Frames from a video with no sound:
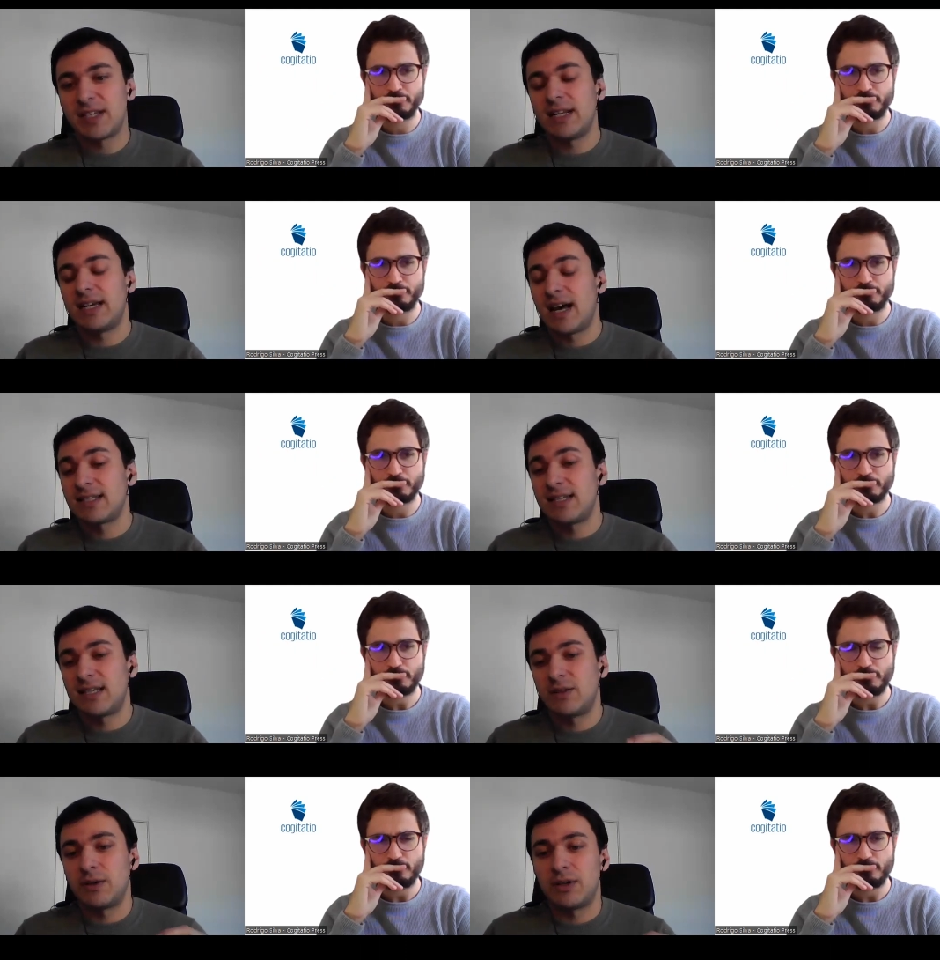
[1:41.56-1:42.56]
Speaker 1: basically, as I
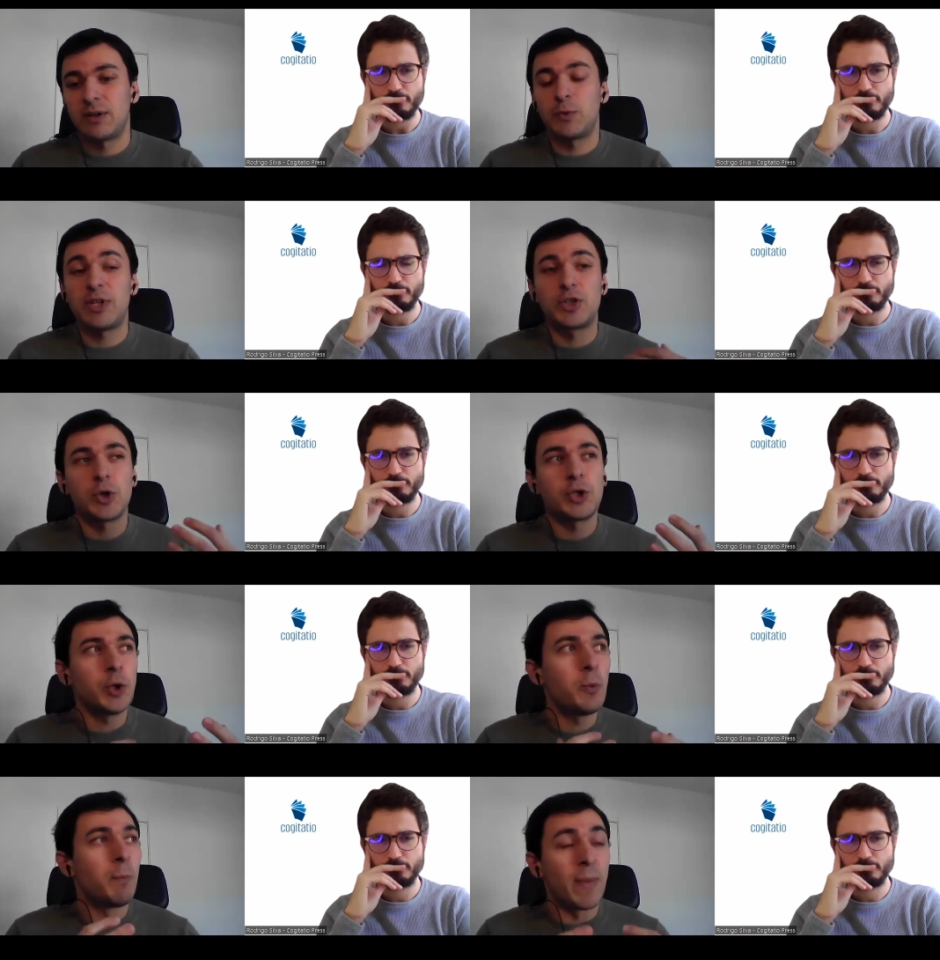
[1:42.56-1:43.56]
said, uh, we don't
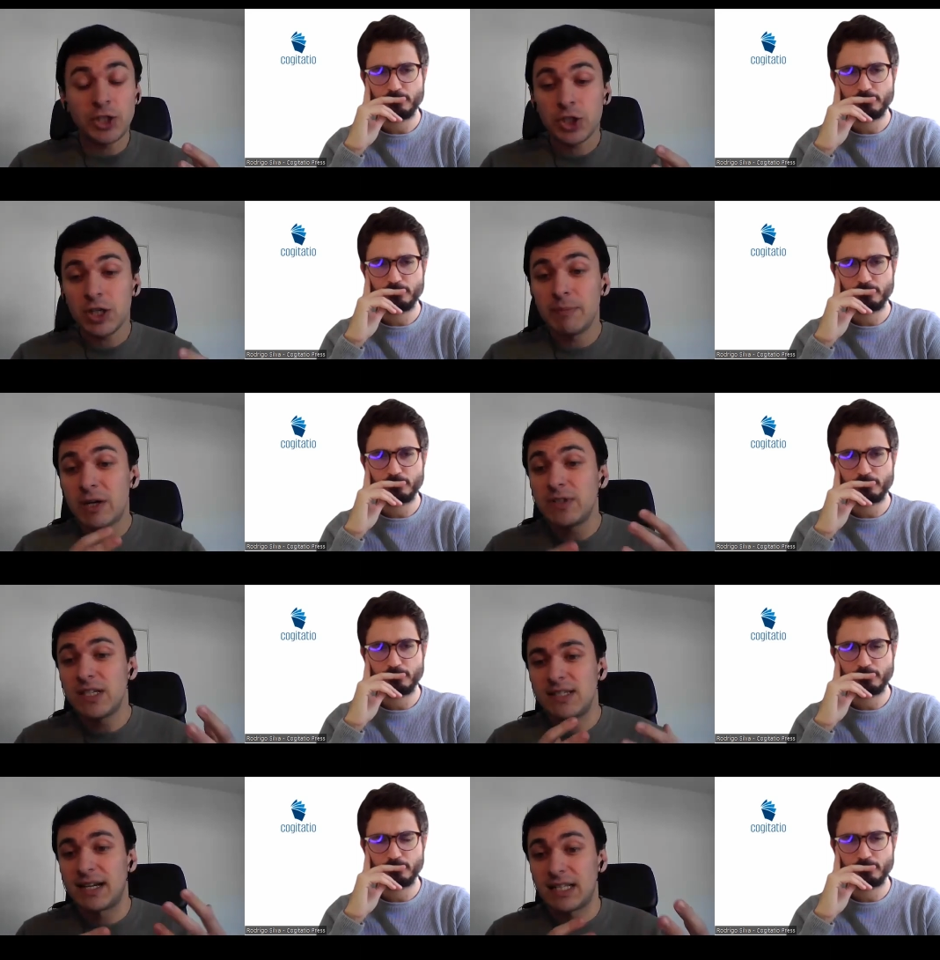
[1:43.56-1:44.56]
know much about
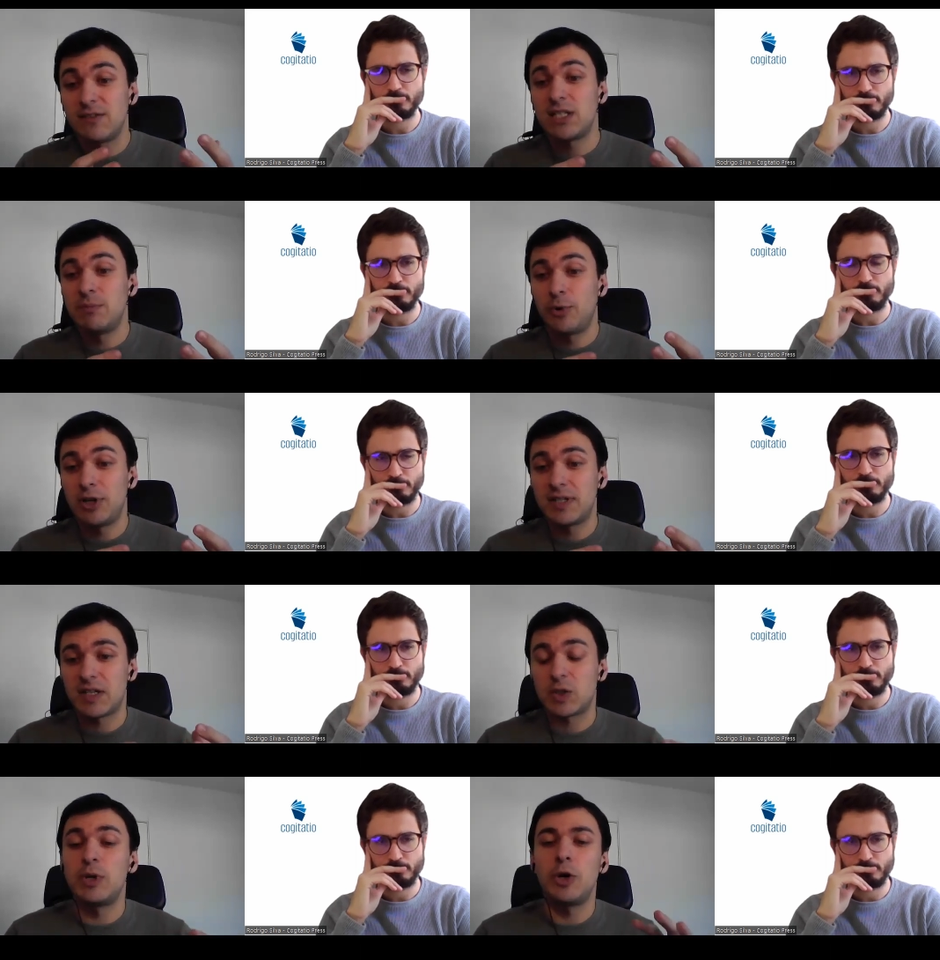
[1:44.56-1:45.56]
this negativity in
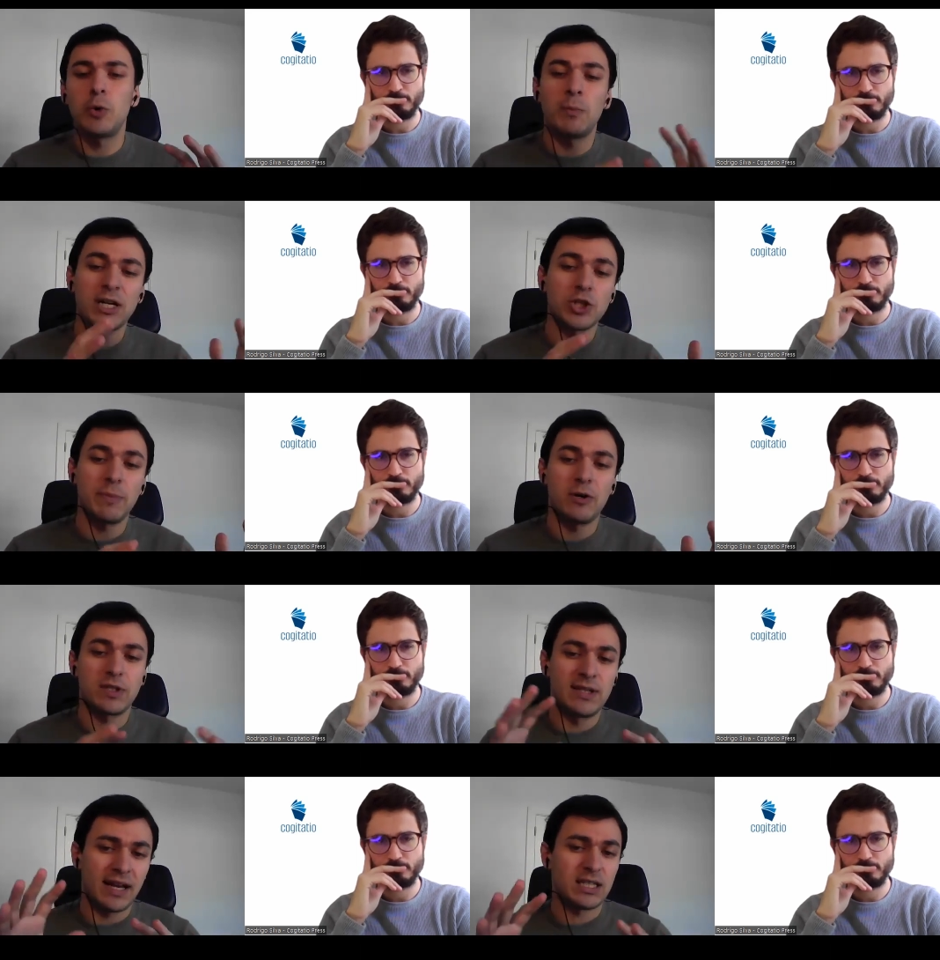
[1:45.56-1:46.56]
politics. We know much
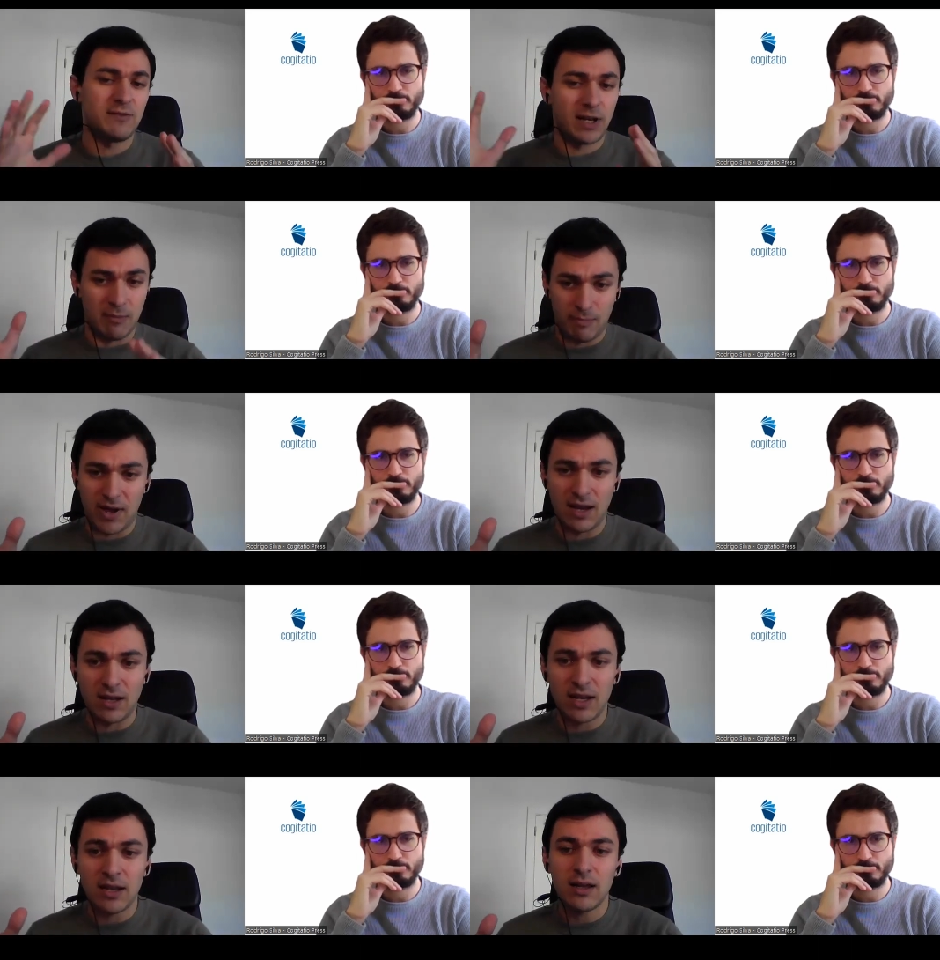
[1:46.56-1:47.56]
about negative
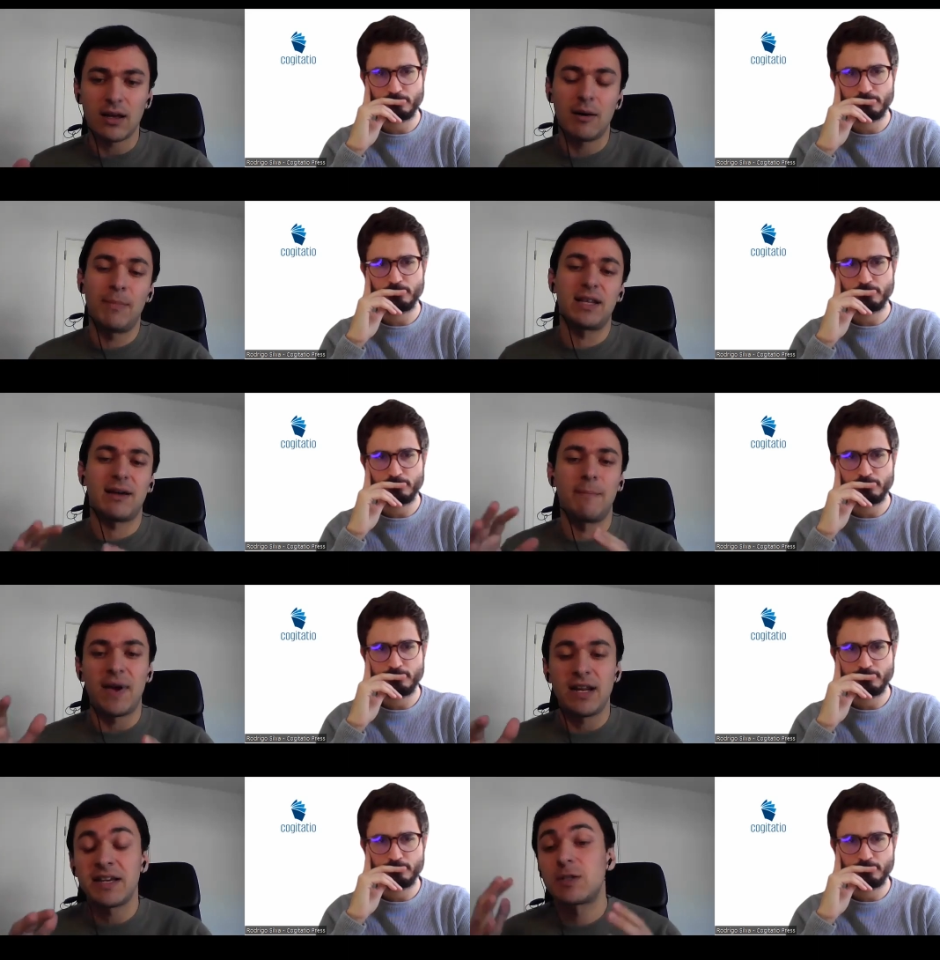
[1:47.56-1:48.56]
campaigning, but
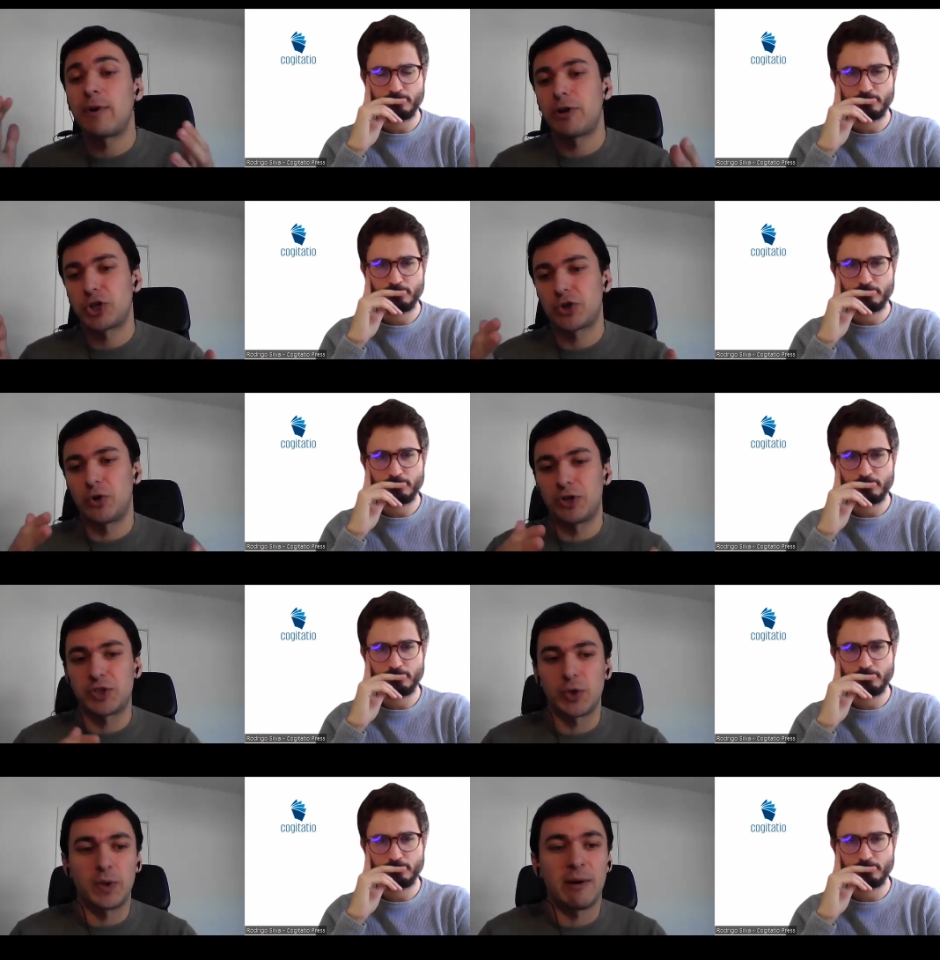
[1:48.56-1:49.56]
campaigning is very short.
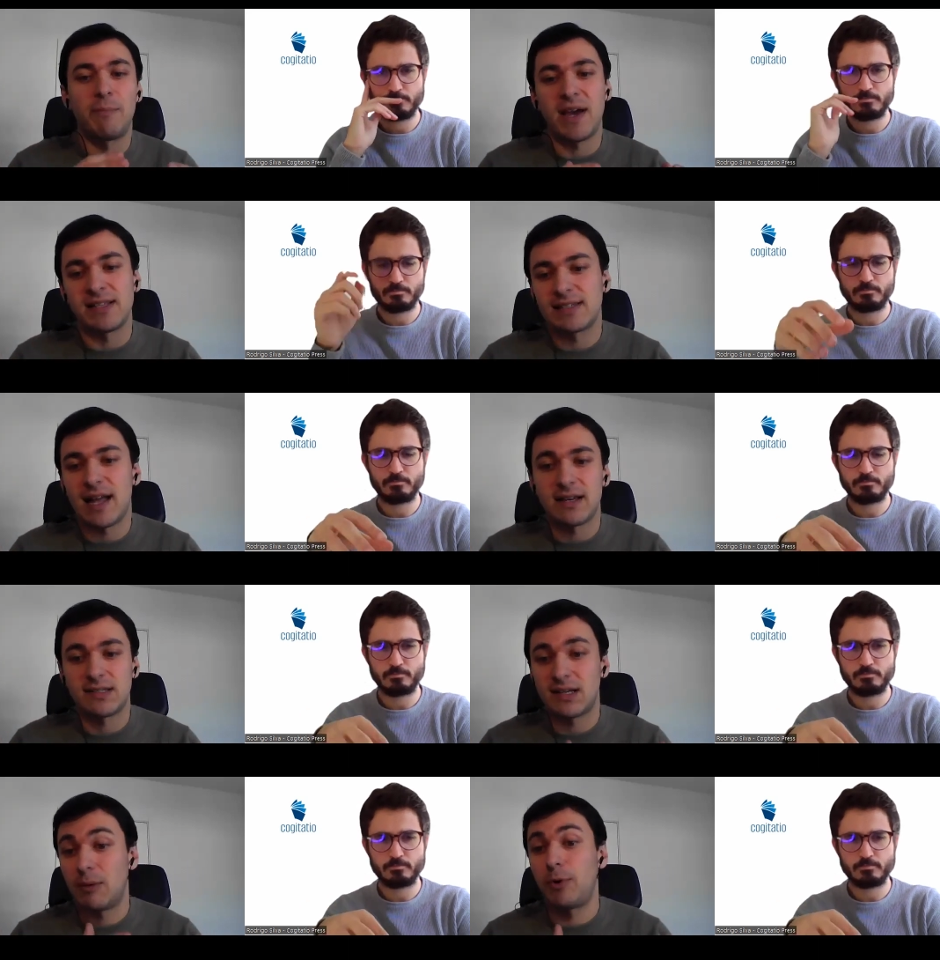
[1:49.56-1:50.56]
So campaigns
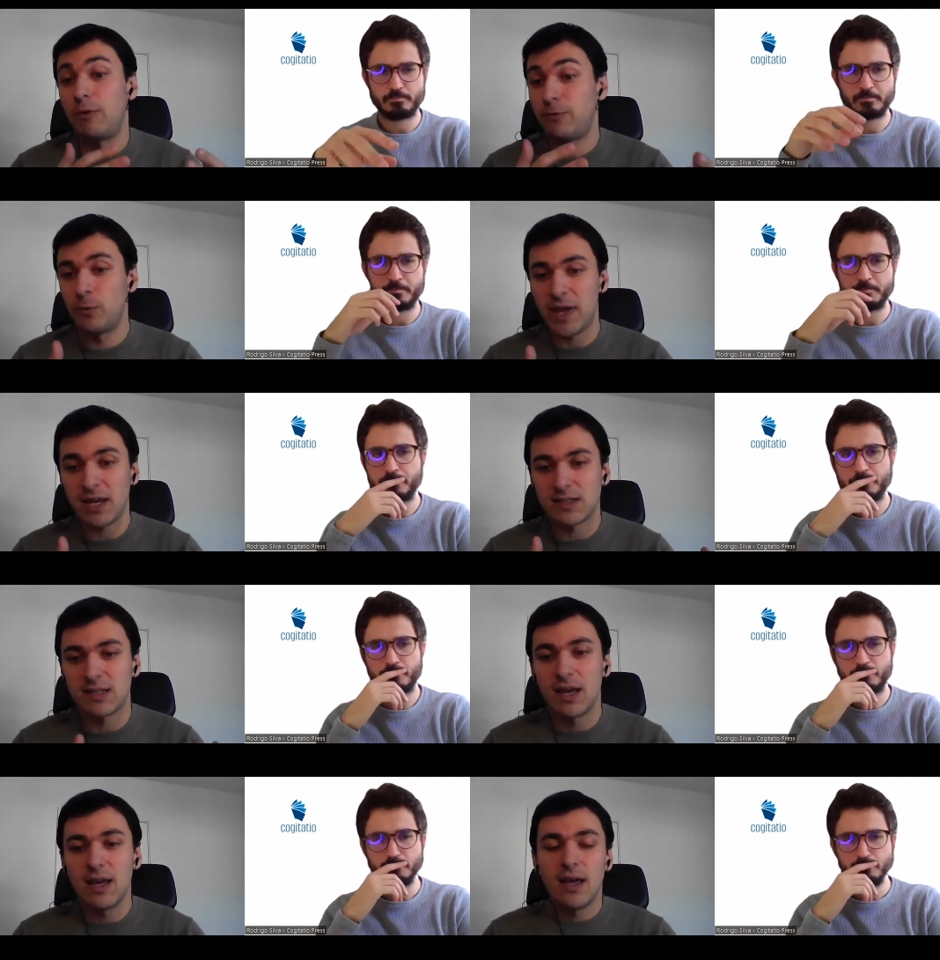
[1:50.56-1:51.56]
last a couple of
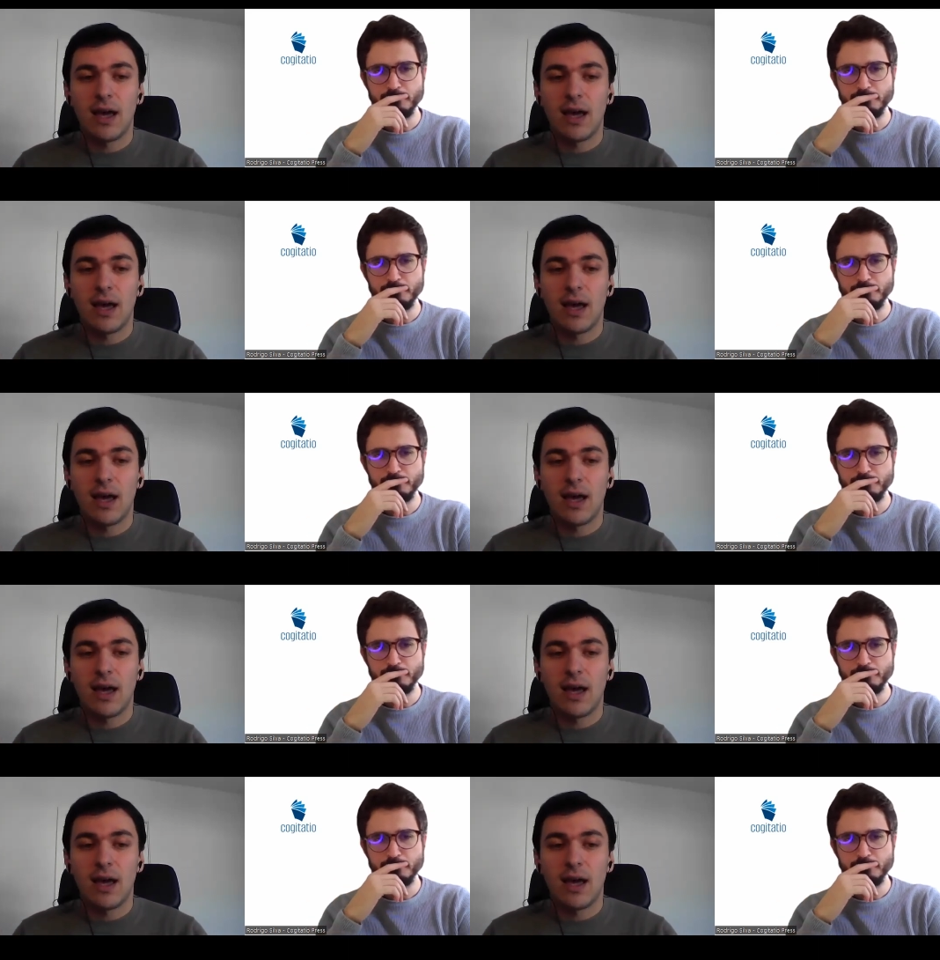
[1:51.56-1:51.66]
weeks.